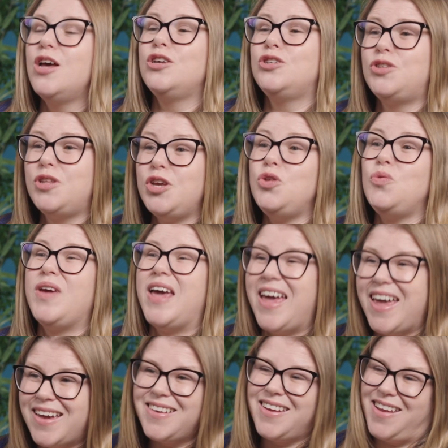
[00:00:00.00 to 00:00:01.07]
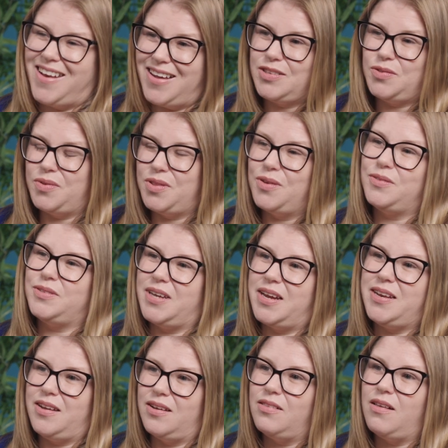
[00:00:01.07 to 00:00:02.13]
so that you can connect with those
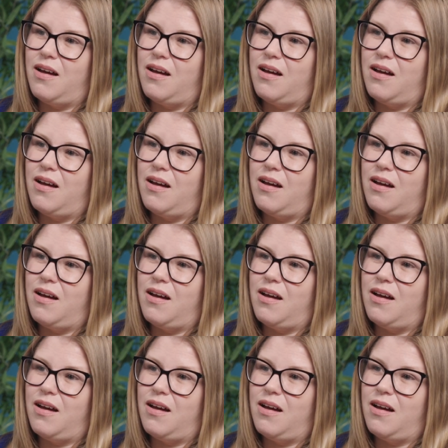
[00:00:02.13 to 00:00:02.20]
ideal